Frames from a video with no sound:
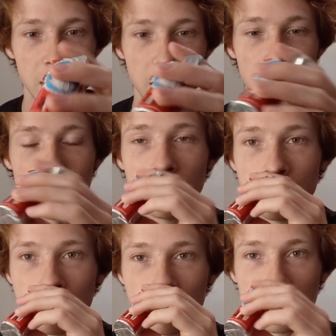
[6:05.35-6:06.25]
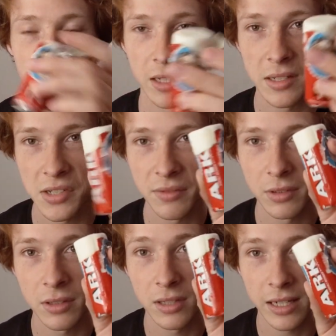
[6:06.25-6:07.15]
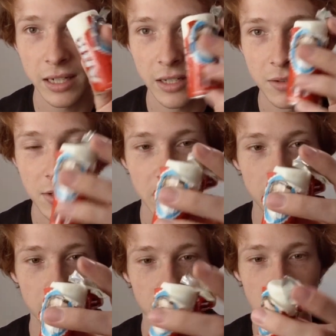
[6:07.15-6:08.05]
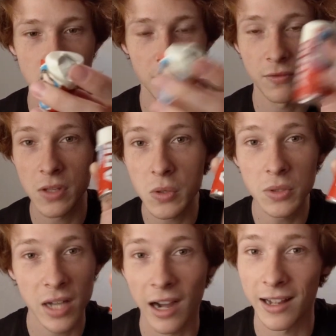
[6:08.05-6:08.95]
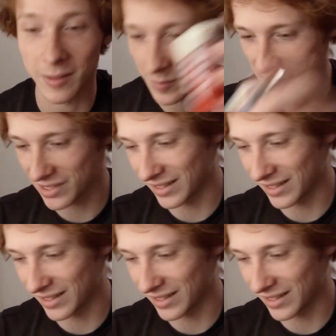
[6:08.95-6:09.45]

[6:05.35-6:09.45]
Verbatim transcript: And it doesn't even look like I used it a few times,